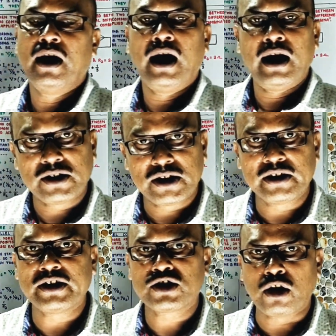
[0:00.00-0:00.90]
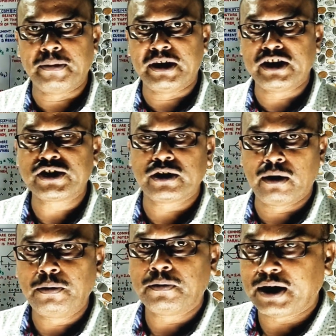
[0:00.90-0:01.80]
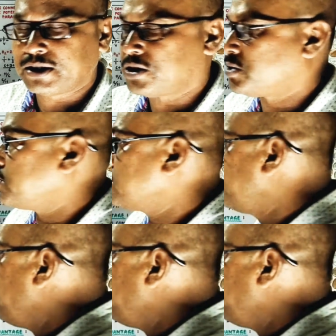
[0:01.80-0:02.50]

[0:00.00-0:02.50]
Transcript: a series combination of resistors.